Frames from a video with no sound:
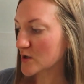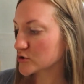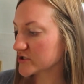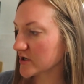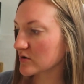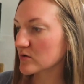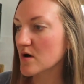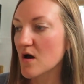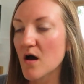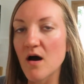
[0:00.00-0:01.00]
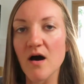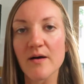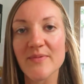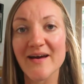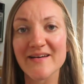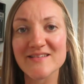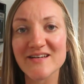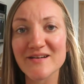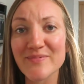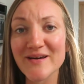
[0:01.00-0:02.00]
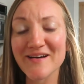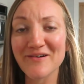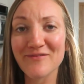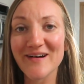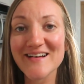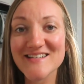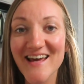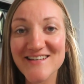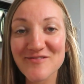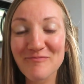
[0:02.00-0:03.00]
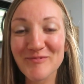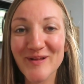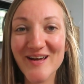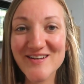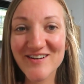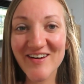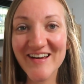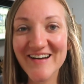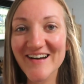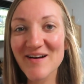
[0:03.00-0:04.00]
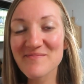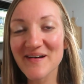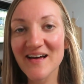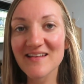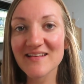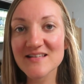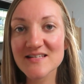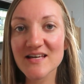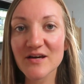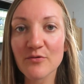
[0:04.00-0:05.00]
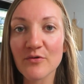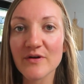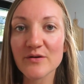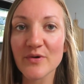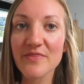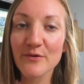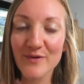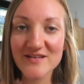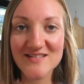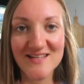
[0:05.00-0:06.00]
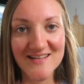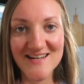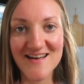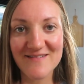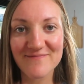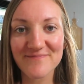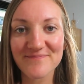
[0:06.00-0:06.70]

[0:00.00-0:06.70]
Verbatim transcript: So um, yeah, it's gonna be a great day, so I'm glad you're here, but let's get rolling with the rest of the day.